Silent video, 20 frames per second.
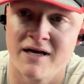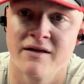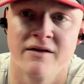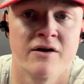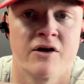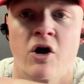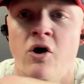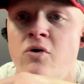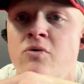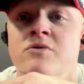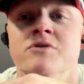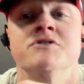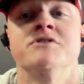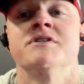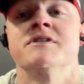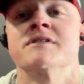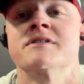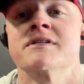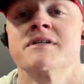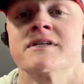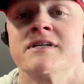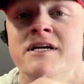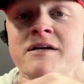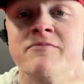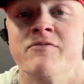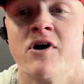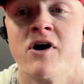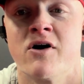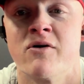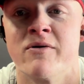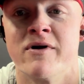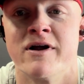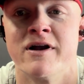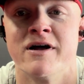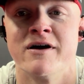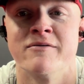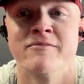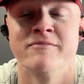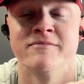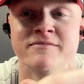the goal was just keep the heart rate
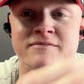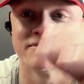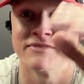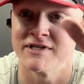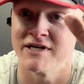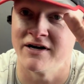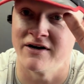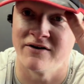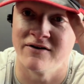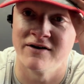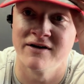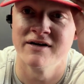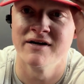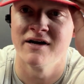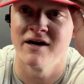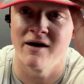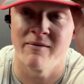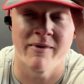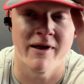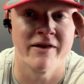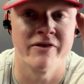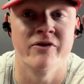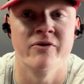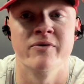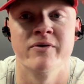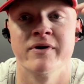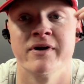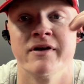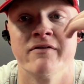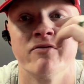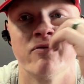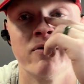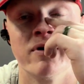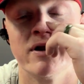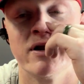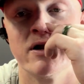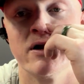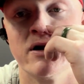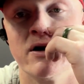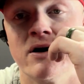up. So I'm not doing heavy
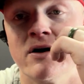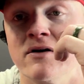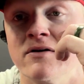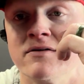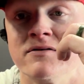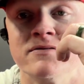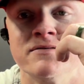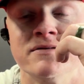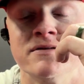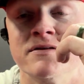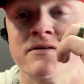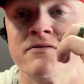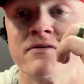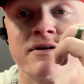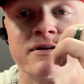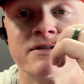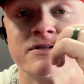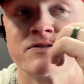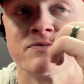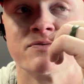weight at all throughout this